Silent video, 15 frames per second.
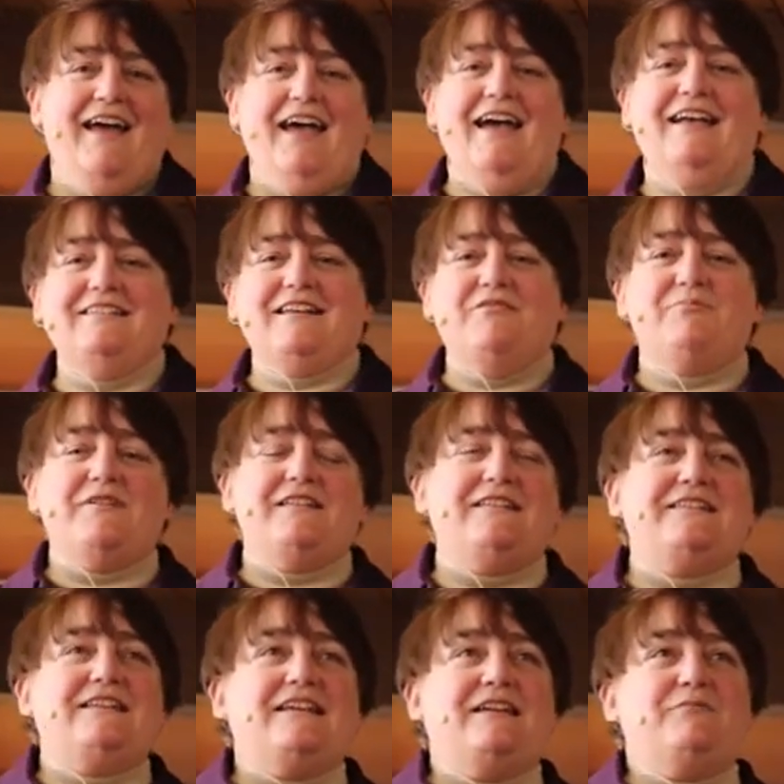As I've been
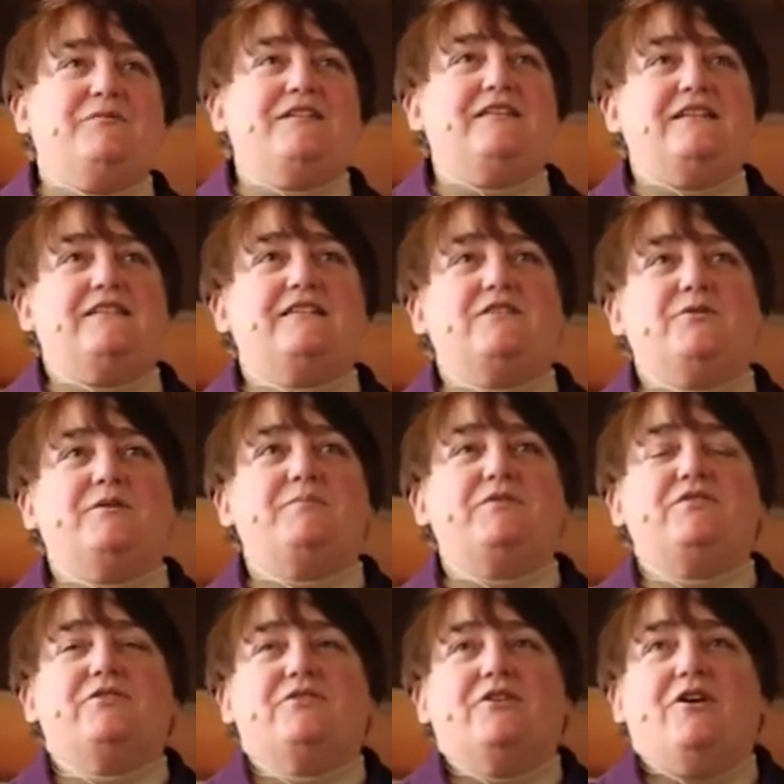sitting with this
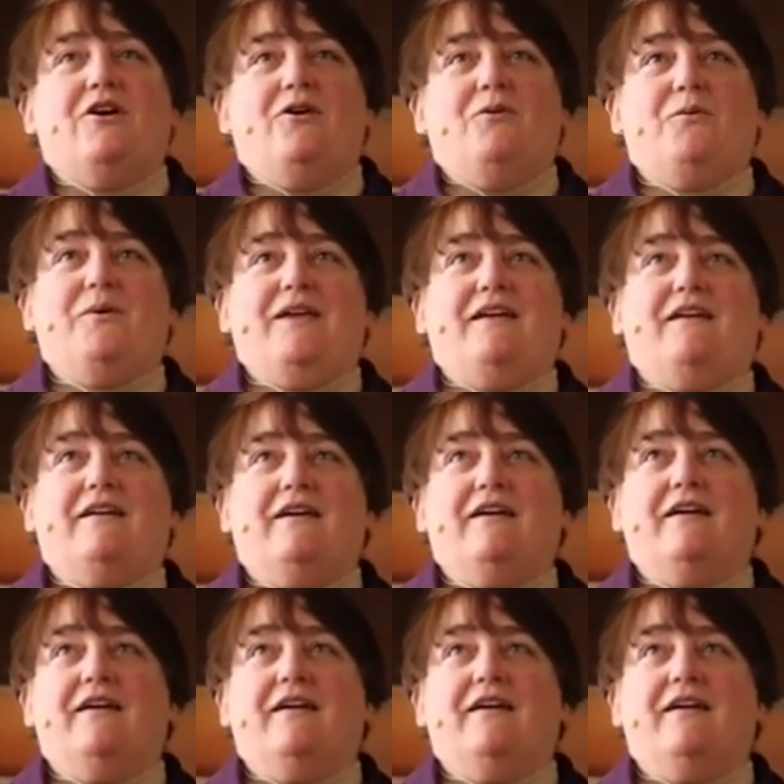scripture all week,